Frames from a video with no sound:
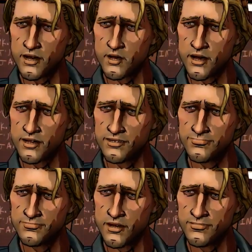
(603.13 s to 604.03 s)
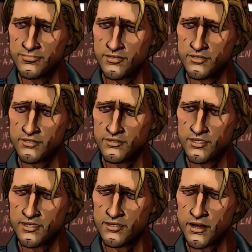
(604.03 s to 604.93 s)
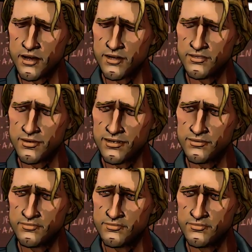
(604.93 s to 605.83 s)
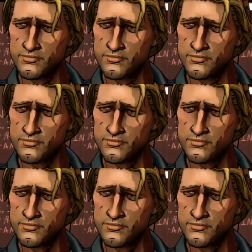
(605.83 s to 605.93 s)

I don't know. That seems like a breach of your legislation. I'm alive. She's